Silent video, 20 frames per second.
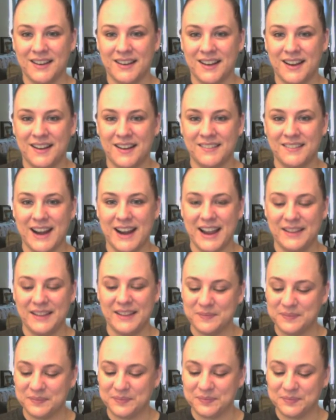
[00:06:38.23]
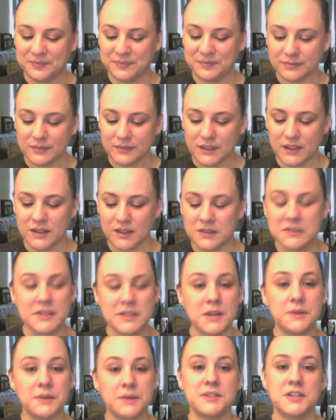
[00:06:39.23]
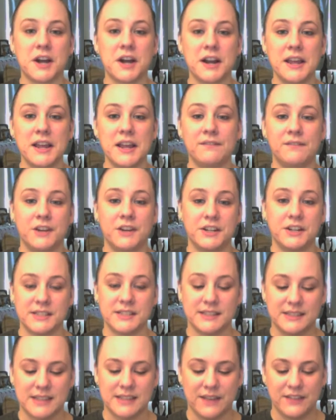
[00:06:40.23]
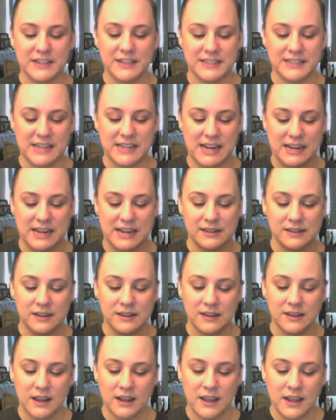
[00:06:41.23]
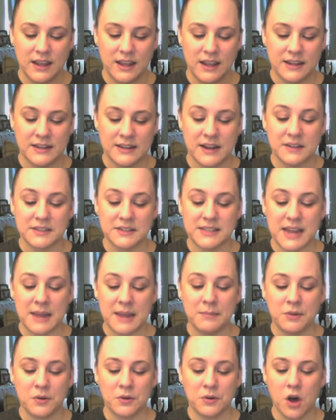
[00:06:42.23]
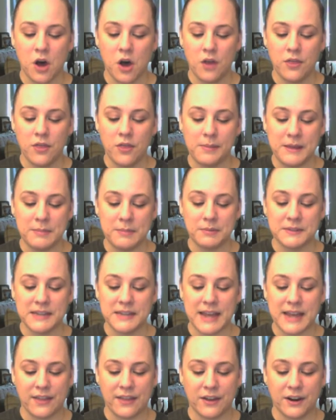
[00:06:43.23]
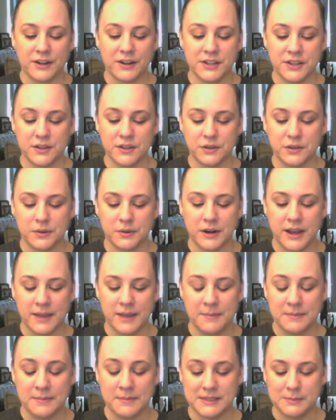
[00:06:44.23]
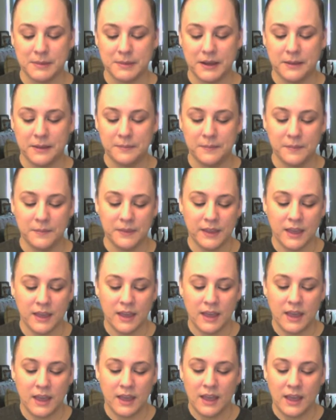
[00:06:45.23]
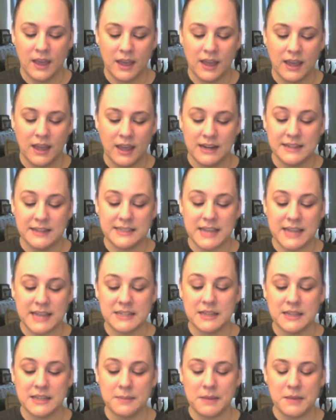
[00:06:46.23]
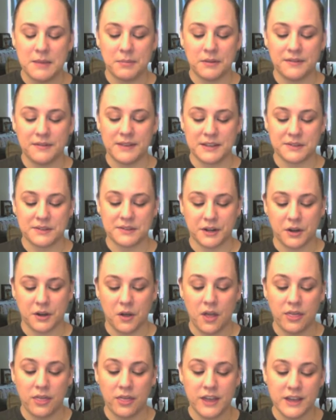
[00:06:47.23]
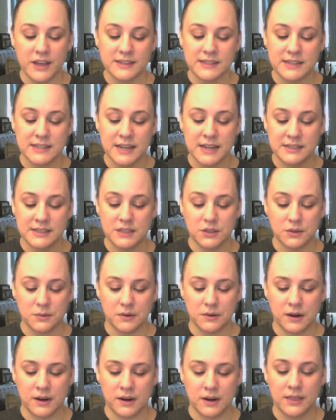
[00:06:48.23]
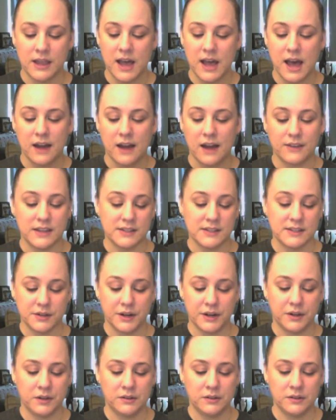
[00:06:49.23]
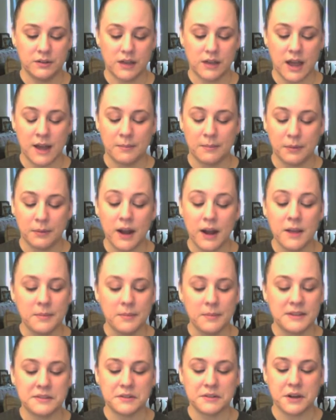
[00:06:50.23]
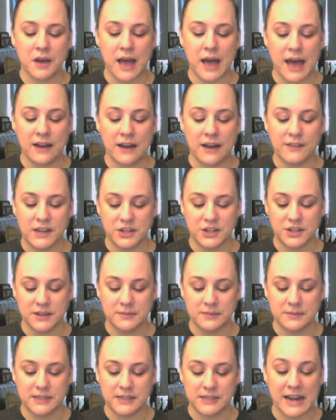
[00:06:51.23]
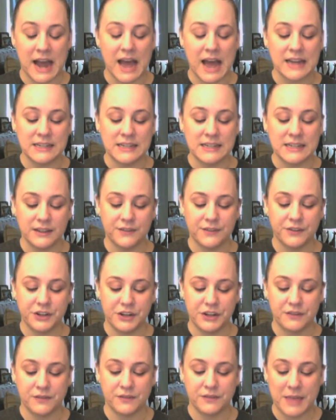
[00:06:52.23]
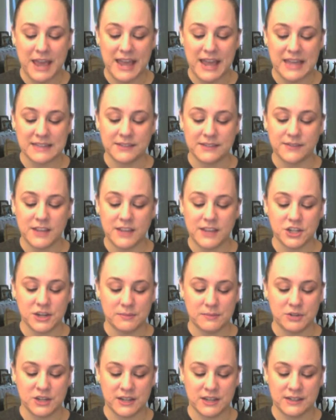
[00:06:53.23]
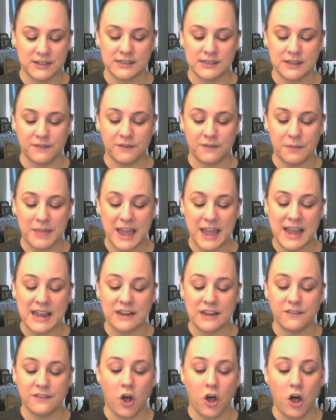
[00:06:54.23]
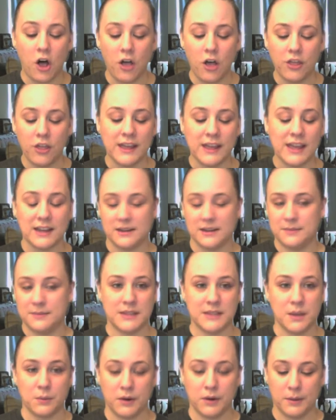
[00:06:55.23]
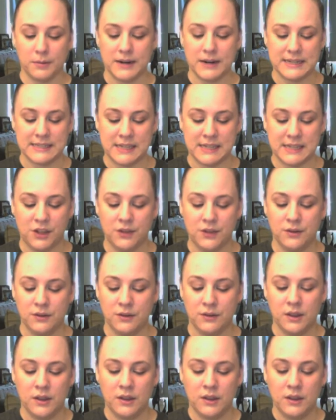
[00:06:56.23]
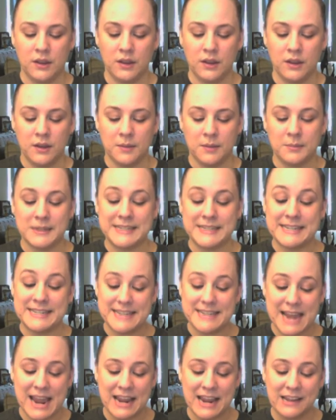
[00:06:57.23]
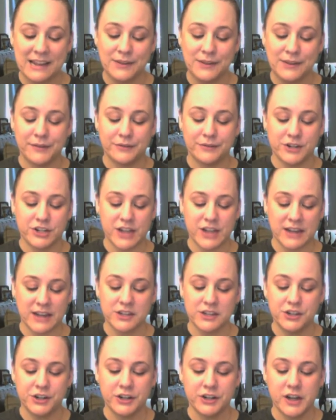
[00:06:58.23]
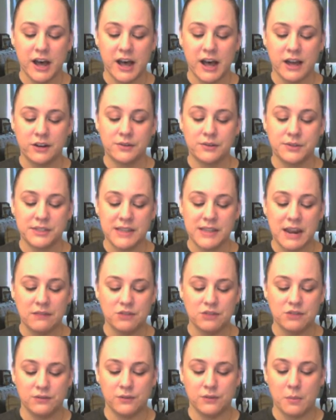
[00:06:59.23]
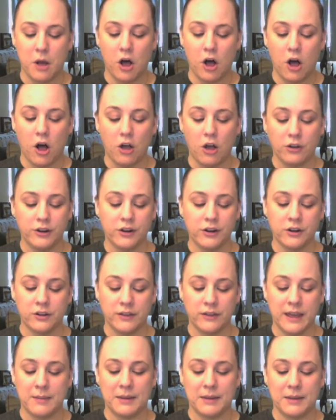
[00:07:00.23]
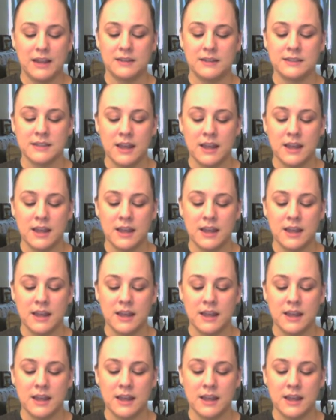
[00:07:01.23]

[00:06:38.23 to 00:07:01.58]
All right. So starting in verse 17, now Samuel called the people together to the Lord at Mizpah, and he said to the people of Israel, thus says the Lord, the God of Israel, I brought up Israel out of Egypt, and I delivered you from the hands of the Egyptians and from the hand of all the kingdoms that were oppressing you. But today you have rejected your God who saves you from all your calamities